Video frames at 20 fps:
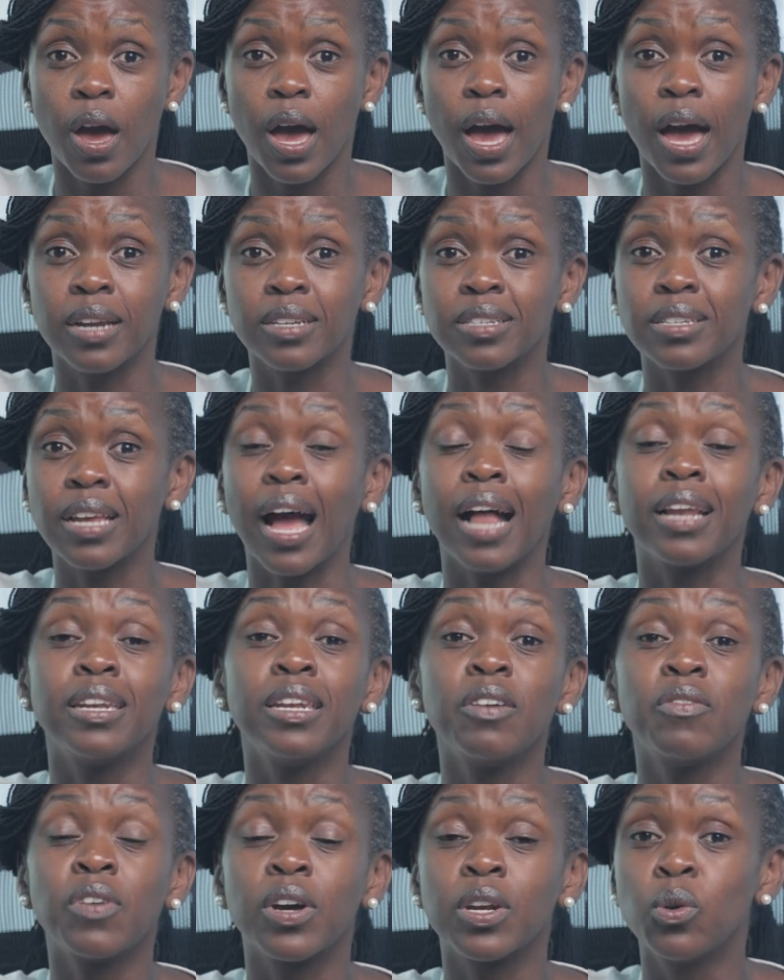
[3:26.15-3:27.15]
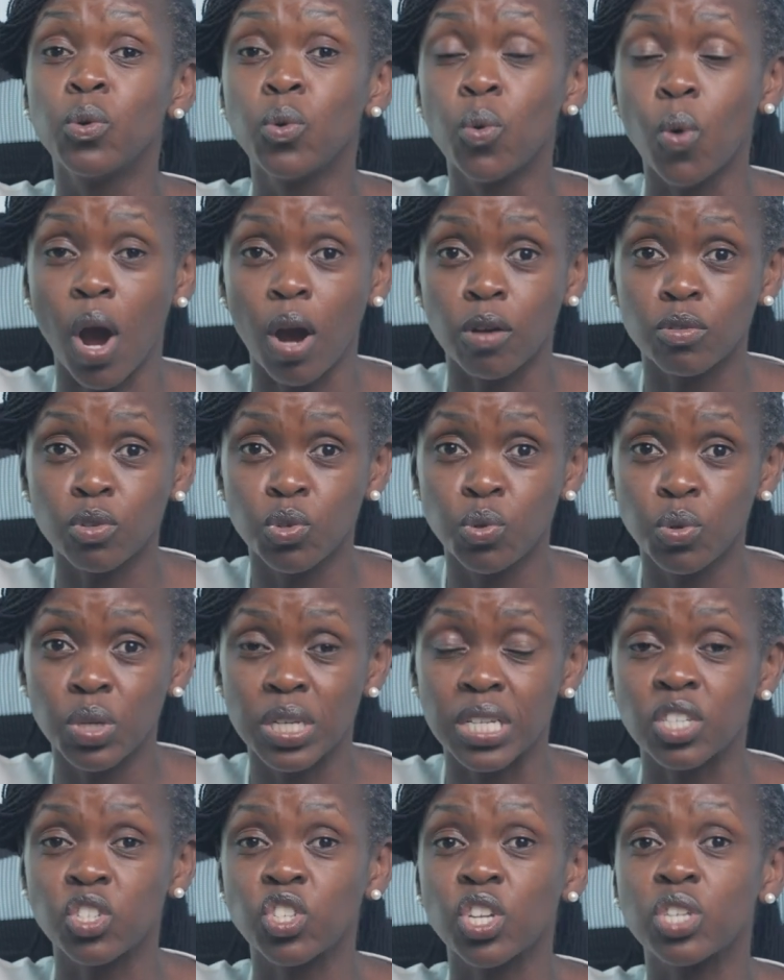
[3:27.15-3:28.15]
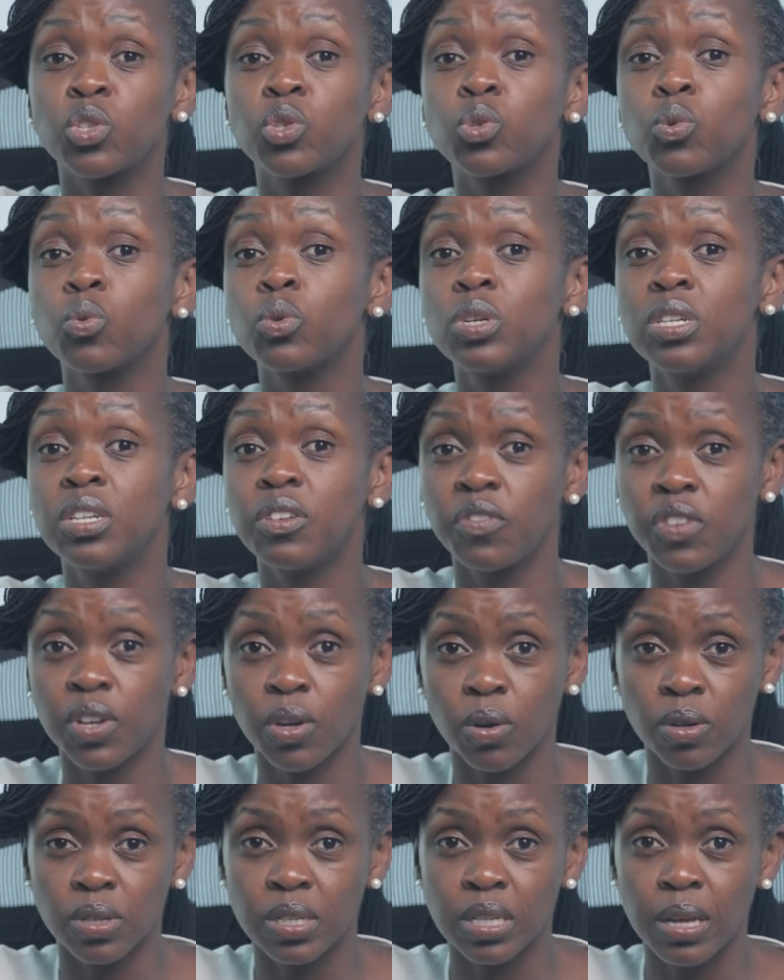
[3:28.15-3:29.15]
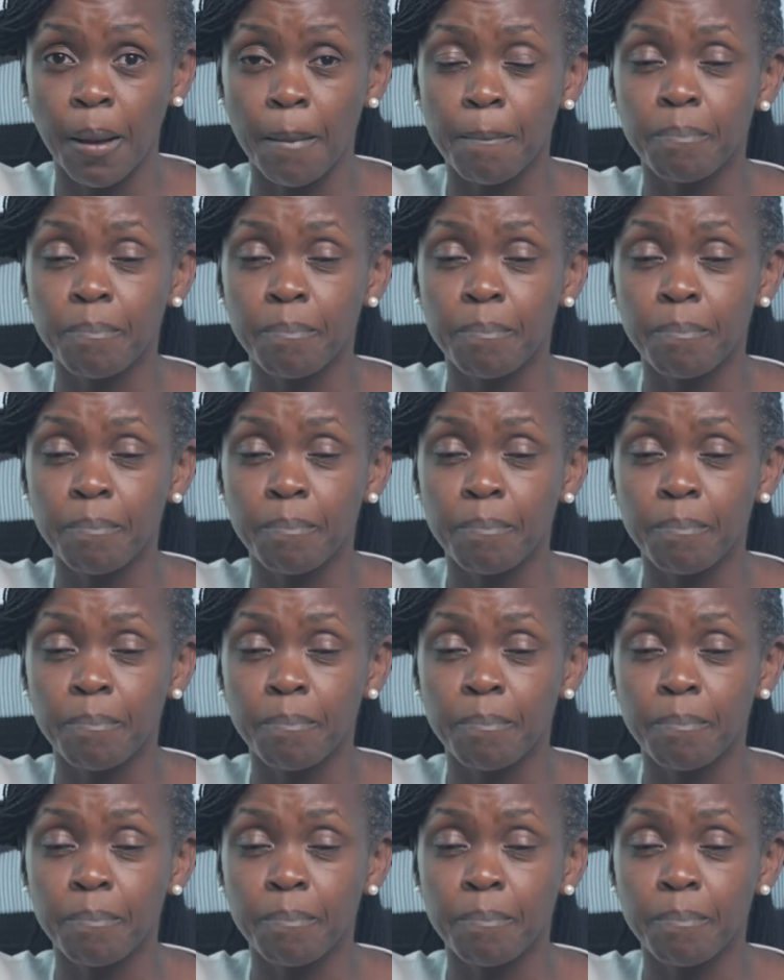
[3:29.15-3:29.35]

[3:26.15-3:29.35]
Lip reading: And I'll never know how to do it. It's just so difficult.